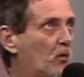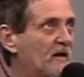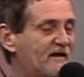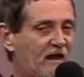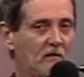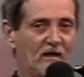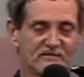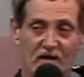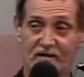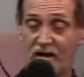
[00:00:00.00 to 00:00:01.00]
we came, like I
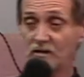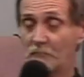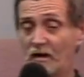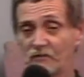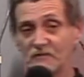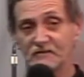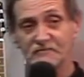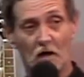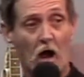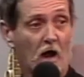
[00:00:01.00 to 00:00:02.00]
said, I came to Bethel to
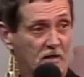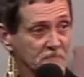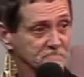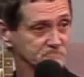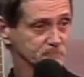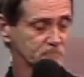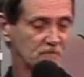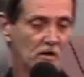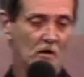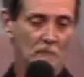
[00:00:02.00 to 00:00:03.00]
die.
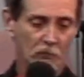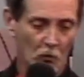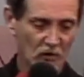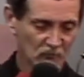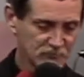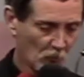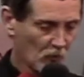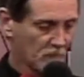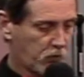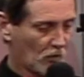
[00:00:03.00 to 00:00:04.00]
But what was more
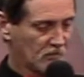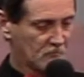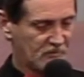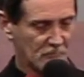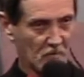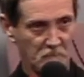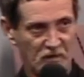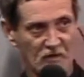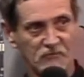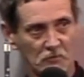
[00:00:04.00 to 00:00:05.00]
important to me about
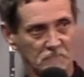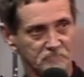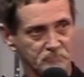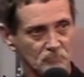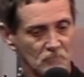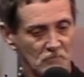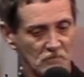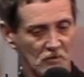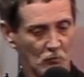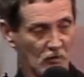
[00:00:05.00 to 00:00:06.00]
Bethel,
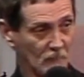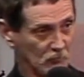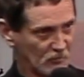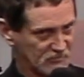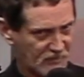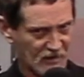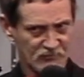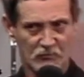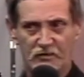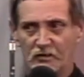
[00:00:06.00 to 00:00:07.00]
what I've learned these past
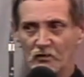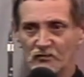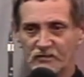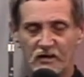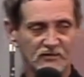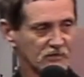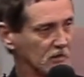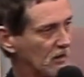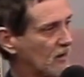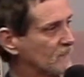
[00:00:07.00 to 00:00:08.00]
three years, is the
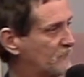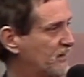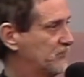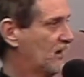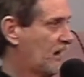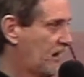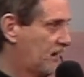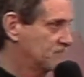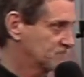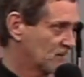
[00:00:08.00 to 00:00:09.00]
love people had.
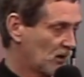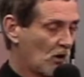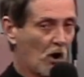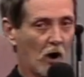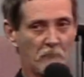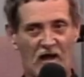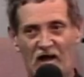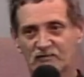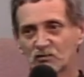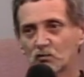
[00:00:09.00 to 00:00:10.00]
Our
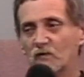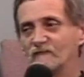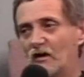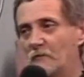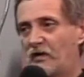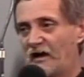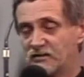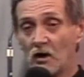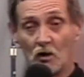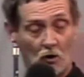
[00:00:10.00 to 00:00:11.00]
pastors were very patient.
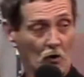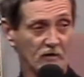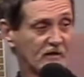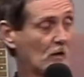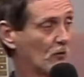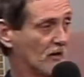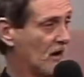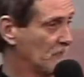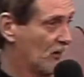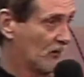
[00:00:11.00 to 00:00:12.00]
Carly and I were
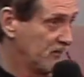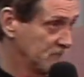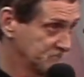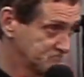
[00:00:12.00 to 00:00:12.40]
not married.